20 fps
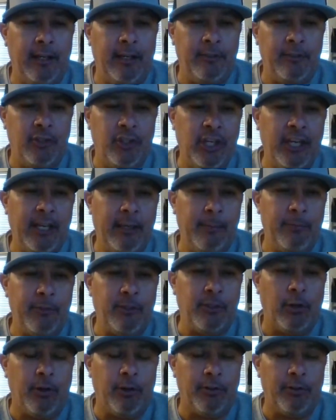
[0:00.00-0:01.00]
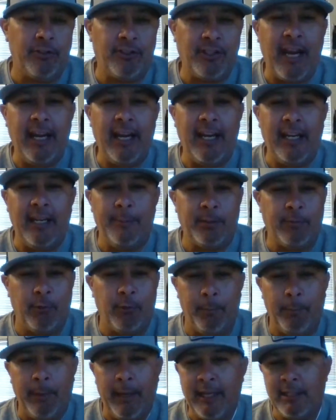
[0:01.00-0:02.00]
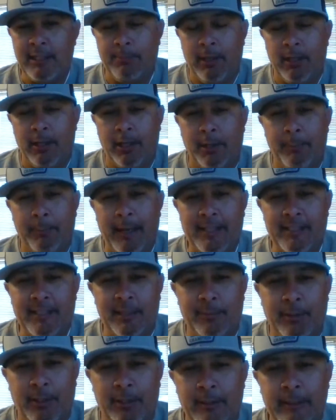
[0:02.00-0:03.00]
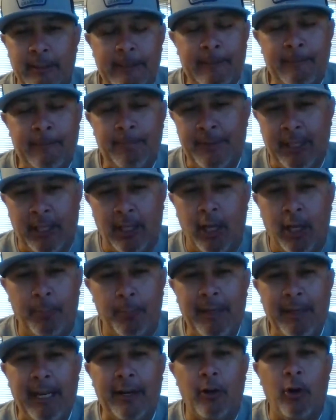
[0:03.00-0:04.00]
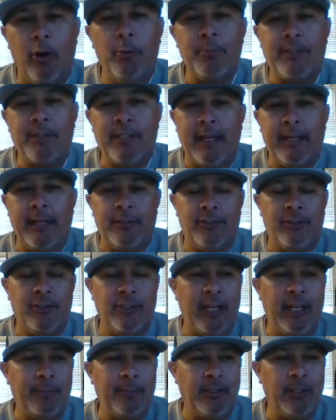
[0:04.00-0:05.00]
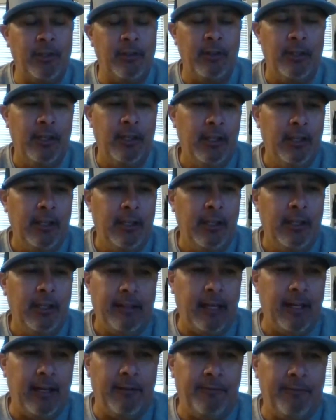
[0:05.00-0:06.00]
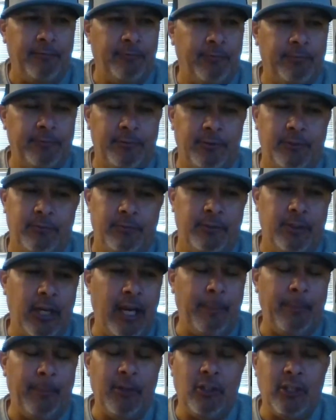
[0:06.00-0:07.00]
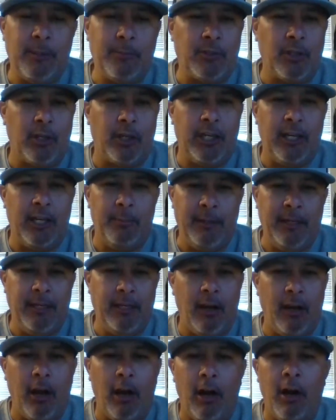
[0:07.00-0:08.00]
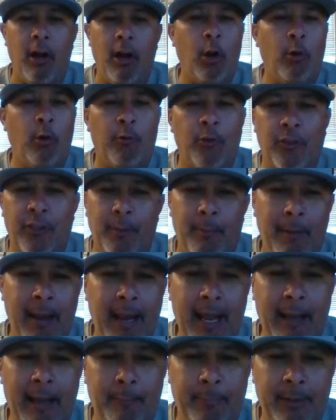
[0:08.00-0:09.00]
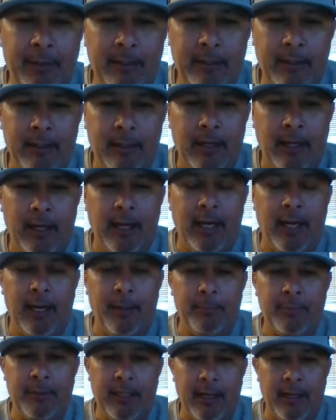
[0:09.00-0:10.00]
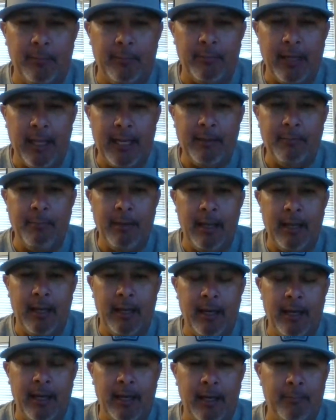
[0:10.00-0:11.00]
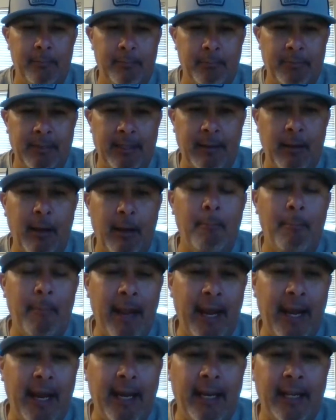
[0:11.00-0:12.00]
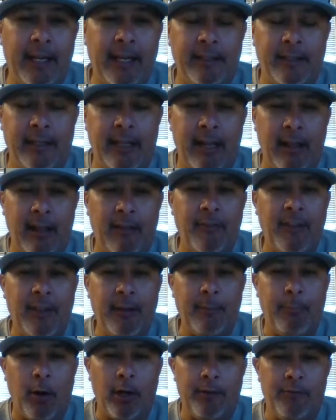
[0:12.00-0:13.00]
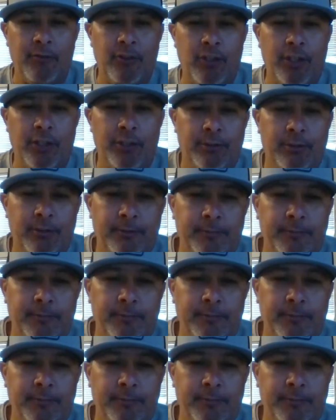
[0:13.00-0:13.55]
gyms or stadiums for baseball or basketball. They'll all be at home sites, James. So championships are going to be all over the map come May and I think part of June.